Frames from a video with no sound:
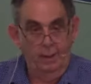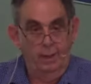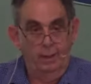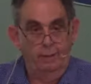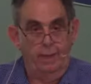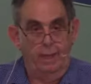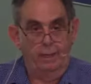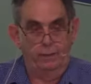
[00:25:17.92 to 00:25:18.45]

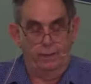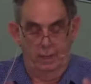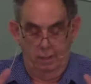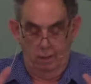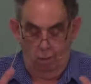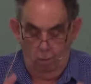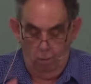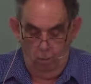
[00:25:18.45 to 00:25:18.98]
that there'll
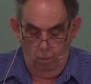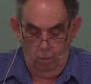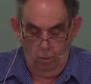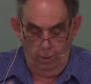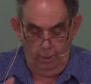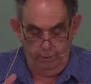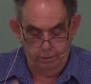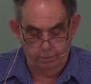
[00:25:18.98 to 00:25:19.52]

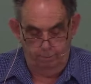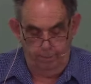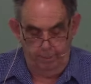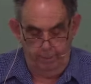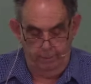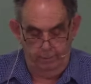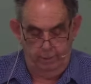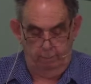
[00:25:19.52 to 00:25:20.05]
always
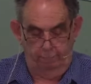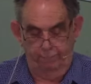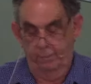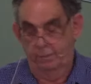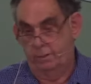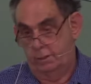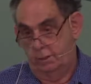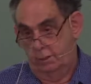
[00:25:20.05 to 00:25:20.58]
be
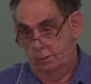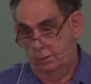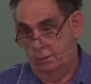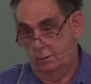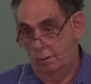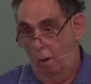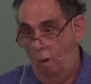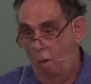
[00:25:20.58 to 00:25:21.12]
differences,
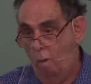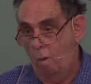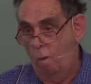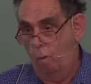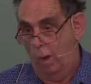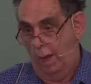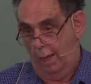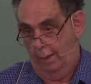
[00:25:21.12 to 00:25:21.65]

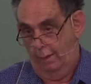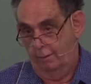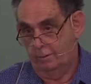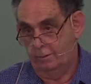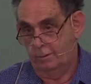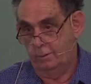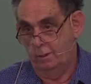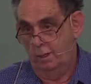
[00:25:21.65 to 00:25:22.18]

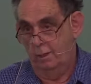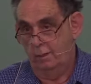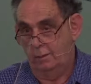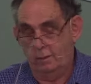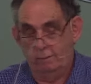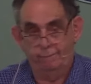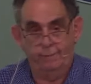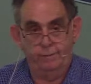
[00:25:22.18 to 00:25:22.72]
always
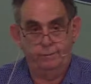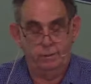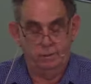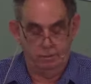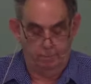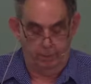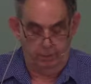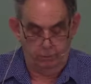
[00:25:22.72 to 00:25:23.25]
differences
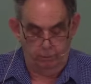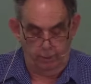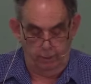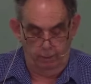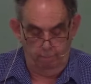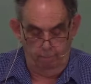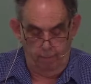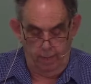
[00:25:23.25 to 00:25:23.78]

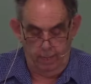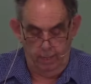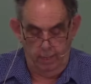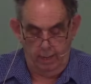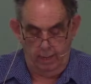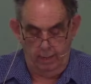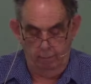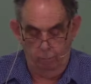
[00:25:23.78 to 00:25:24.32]
between men
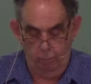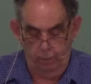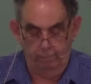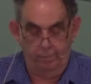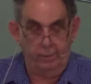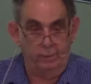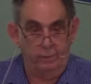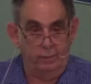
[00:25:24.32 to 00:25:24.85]
and
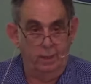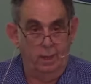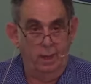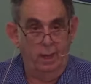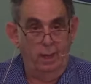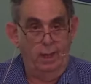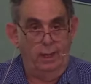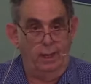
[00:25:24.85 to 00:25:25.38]
women
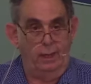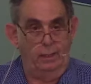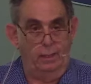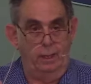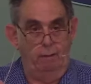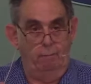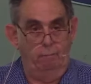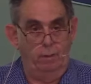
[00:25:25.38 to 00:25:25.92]
in
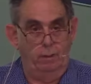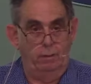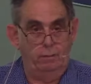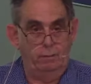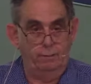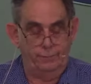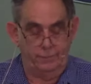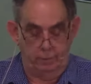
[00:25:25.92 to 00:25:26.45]
their
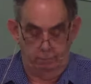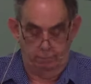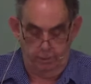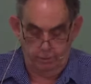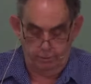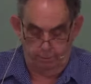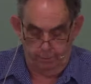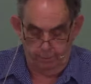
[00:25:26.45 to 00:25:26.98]
roles and
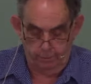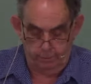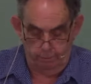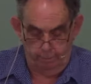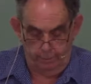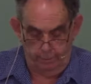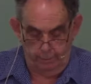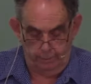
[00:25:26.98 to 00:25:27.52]

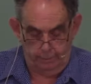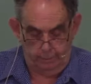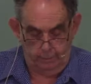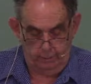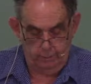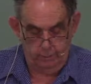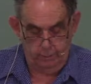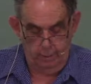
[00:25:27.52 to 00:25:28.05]

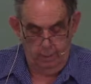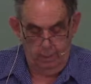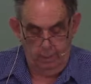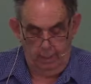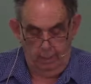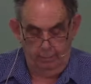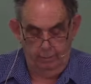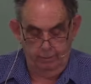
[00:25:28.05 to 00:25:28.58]
responsibilities.
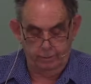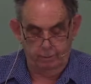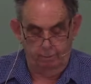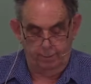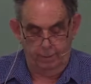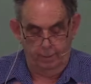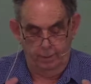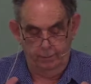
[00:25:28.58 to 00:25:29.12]
And this
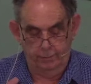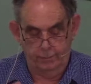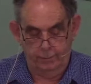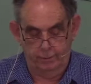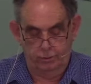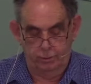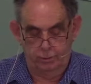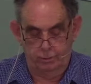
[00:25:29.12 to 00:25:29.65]
applies to the
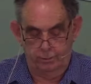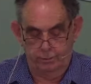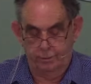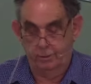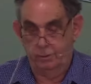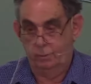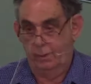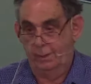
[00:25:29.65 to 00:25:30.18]
church
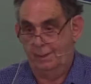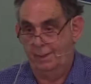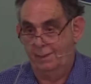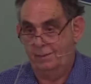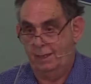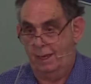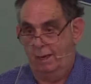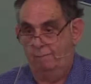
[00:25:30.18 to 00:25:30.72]
as well as
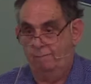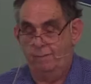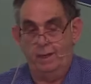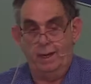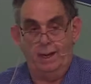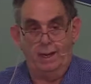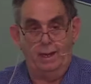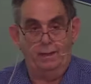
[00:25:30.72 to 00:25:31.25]
every
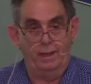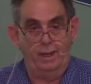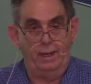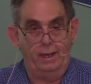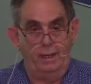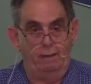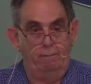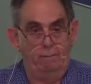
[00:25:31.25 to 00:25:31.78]
other
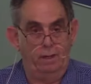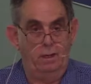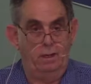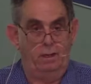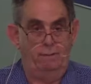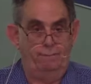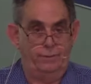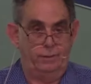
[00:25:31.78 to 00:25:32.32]
area
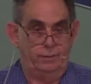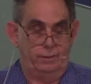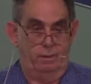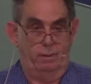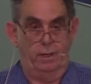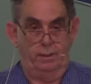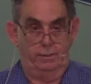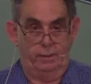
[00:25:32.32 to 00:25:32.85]
of
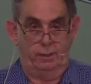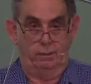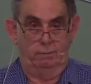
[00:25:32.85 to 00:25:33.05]
society.